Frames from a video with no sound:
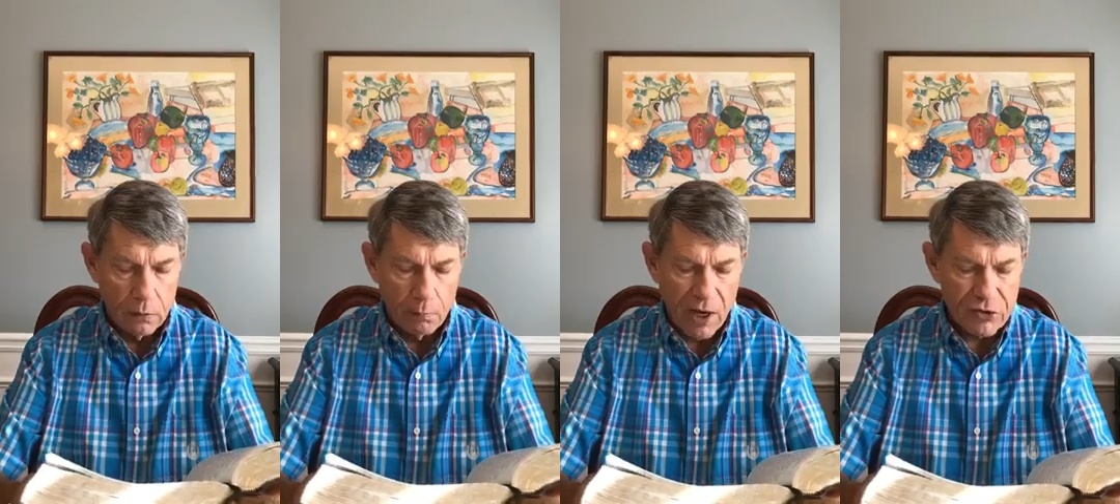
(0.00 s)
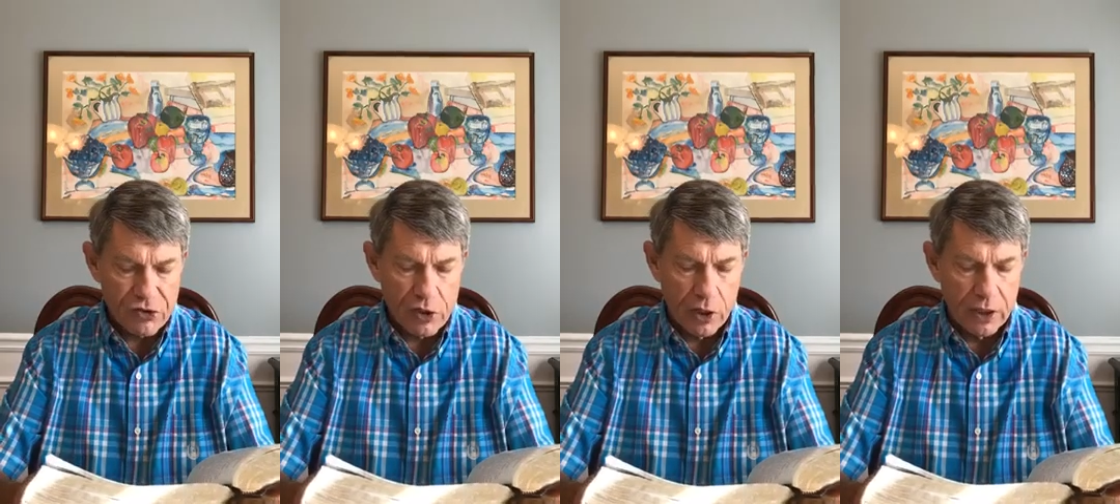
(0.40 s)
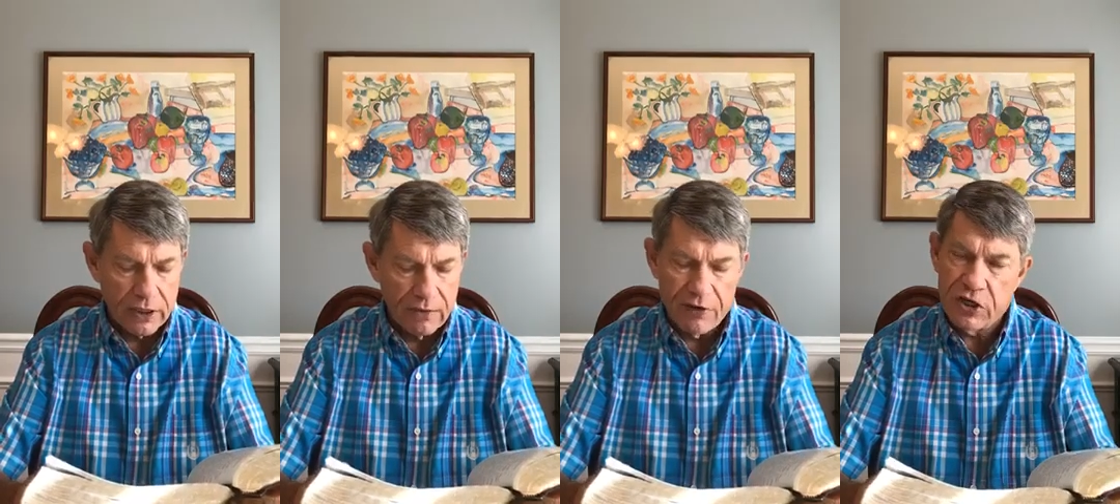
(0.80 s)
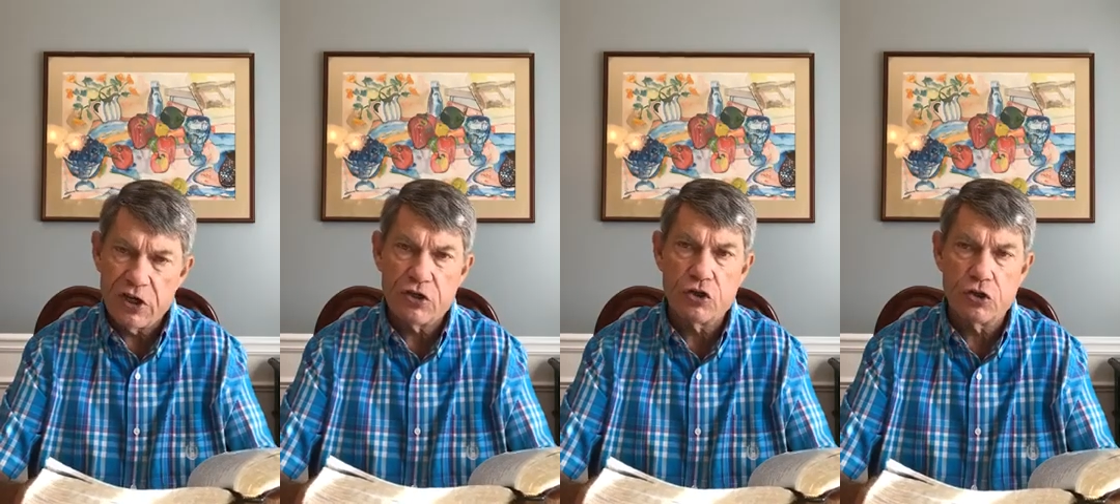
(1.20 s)
"My son, give
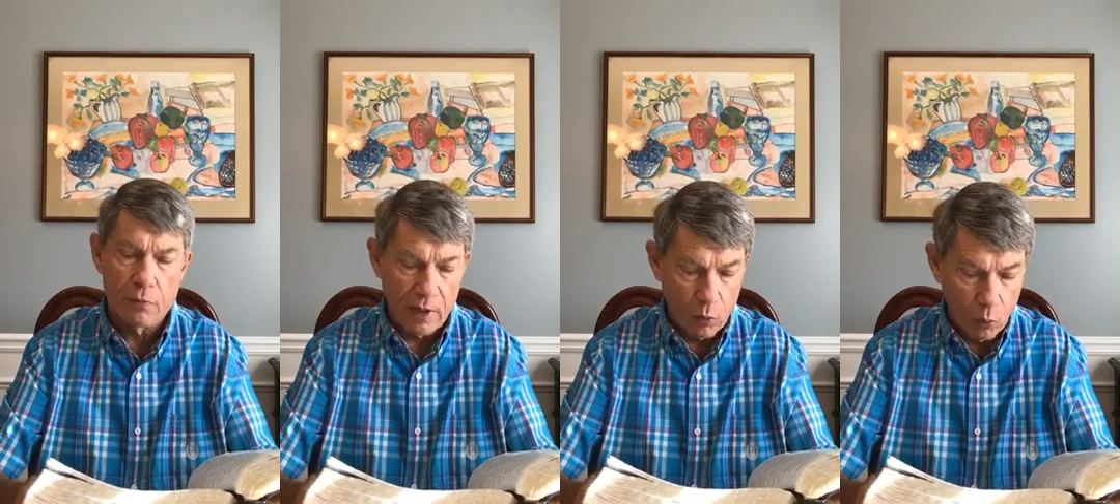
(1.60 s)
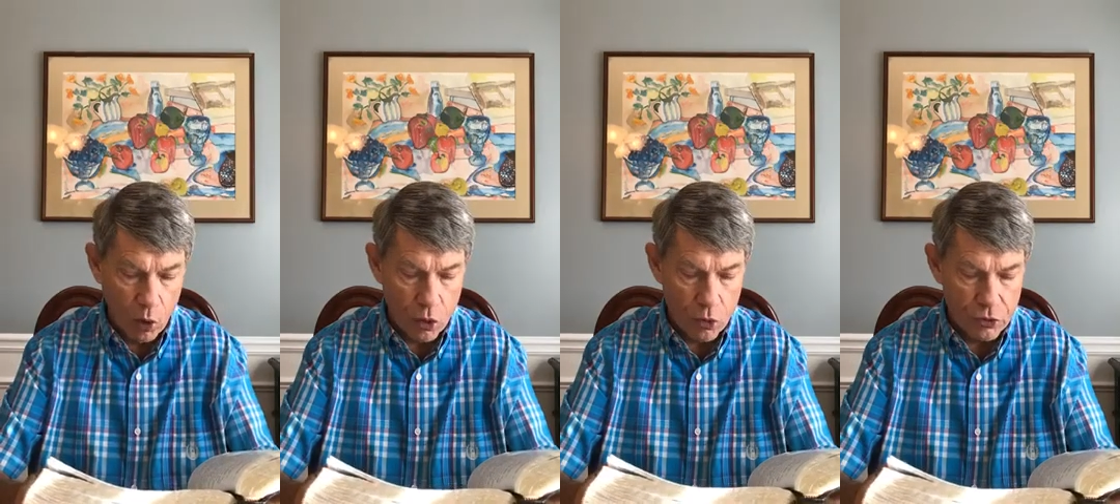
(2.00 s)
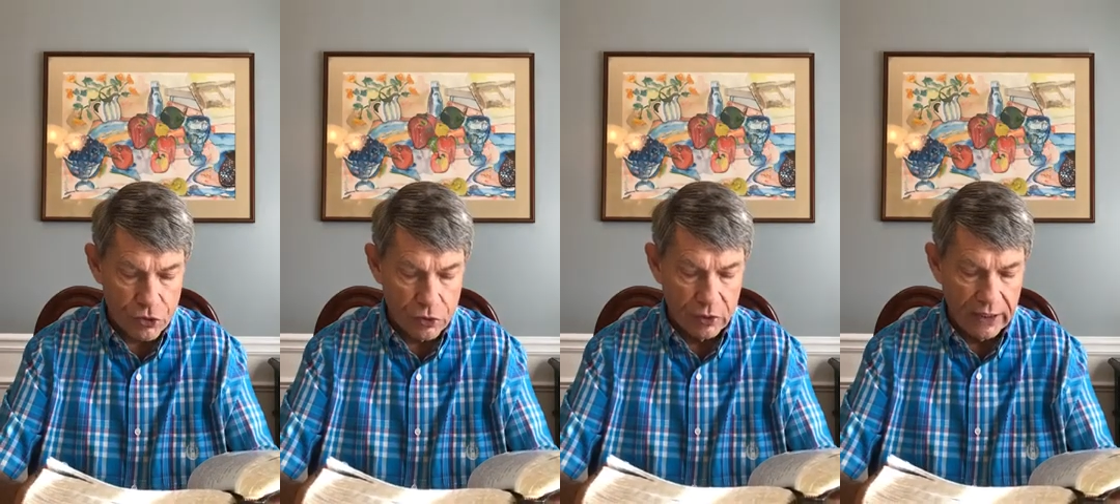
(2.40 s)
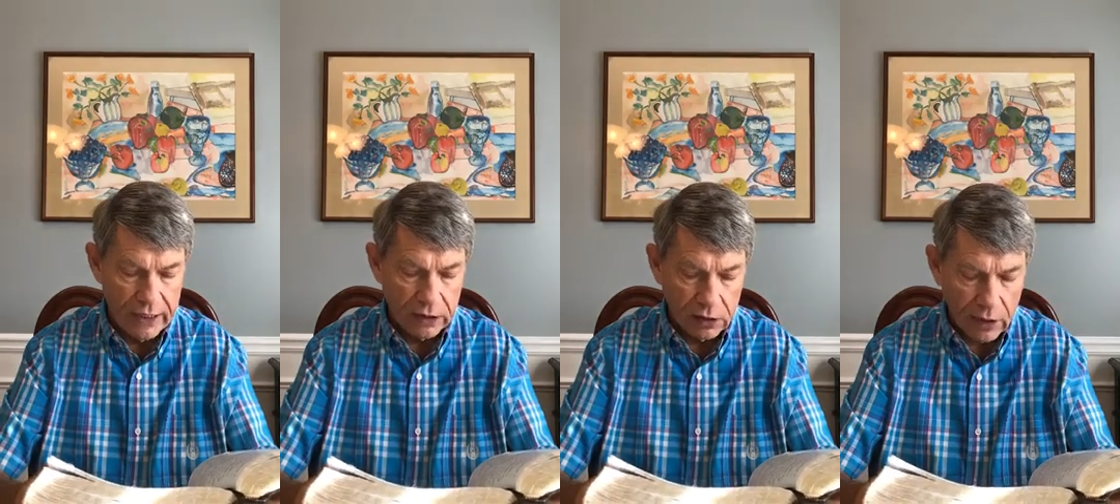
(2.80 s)
attention to my words.
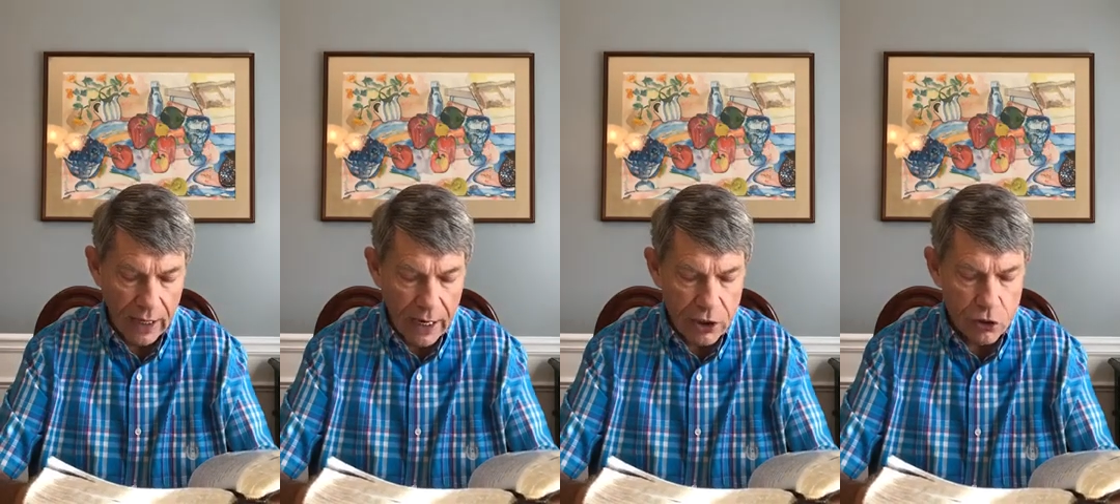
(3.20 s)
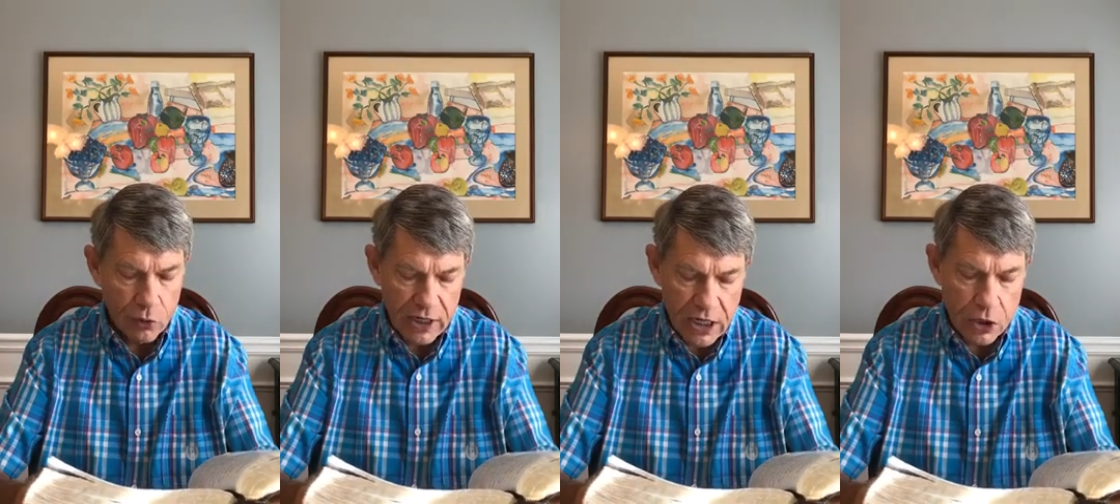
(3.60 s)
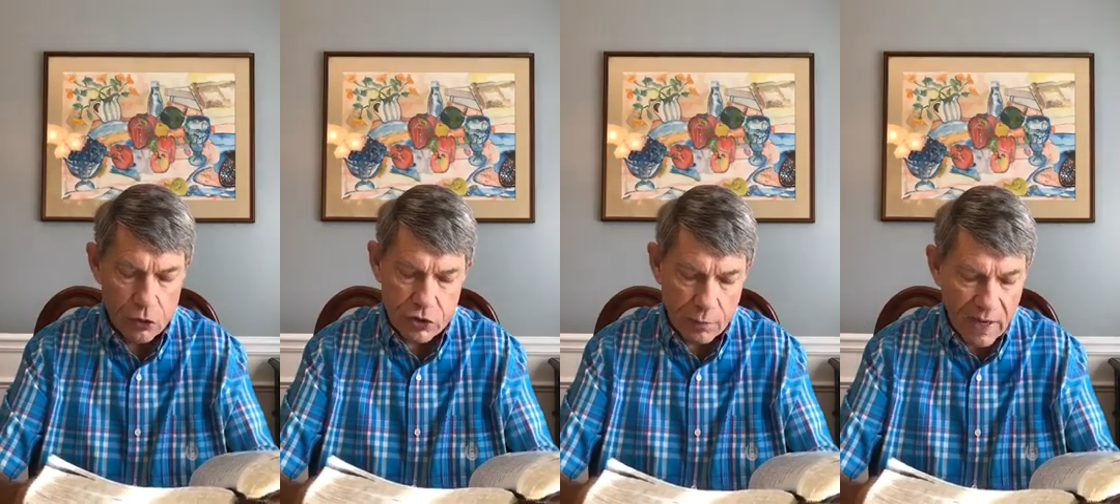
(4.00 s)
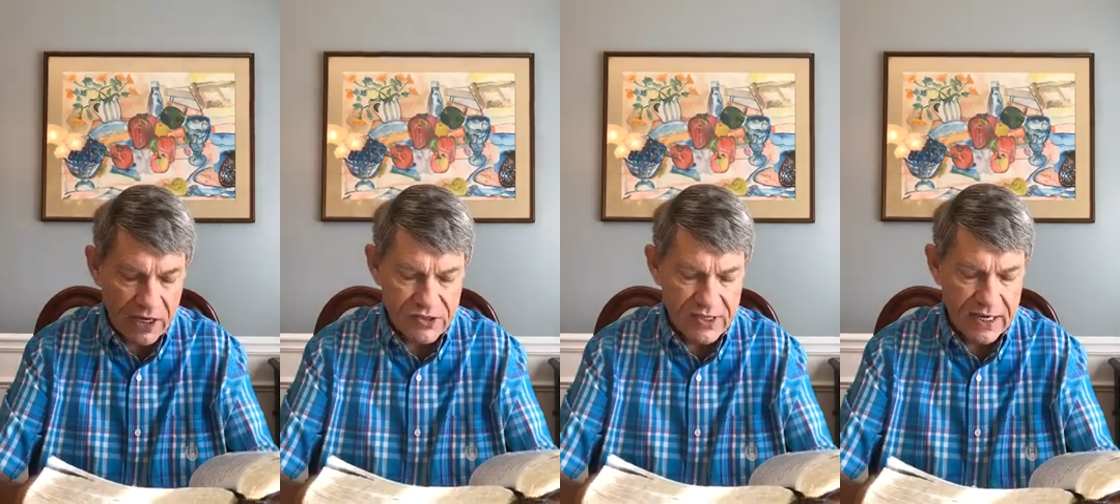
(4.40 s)
Incline your ear to my
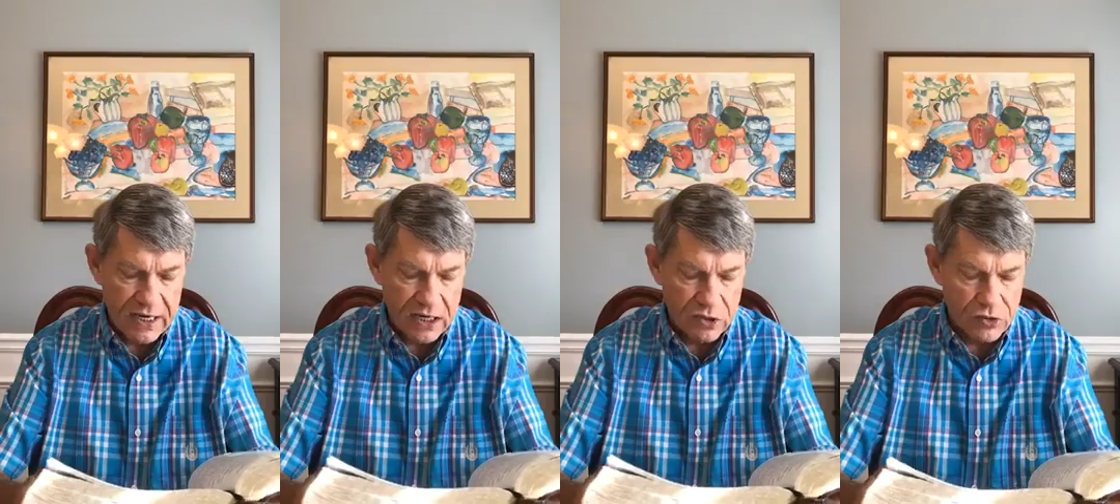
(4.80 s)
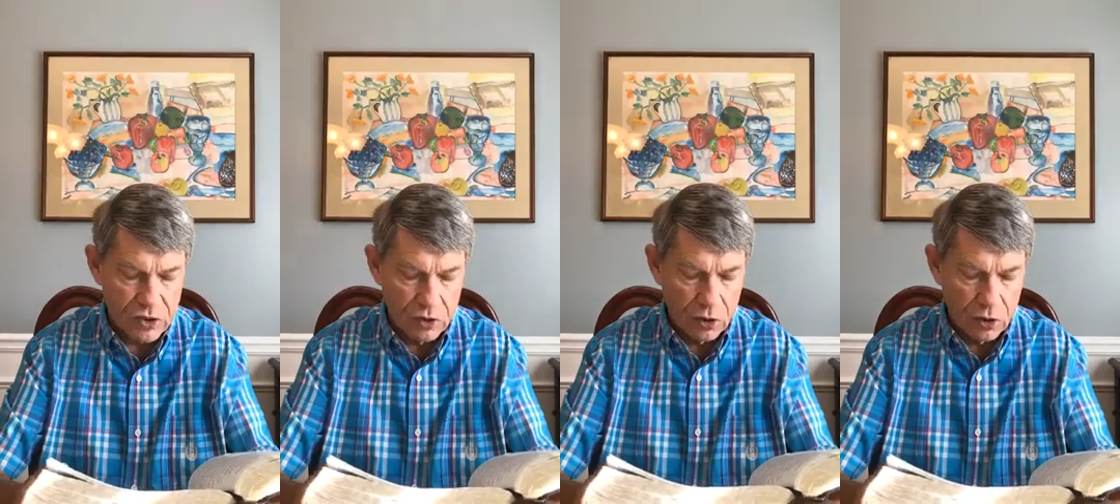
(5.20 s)
sayings.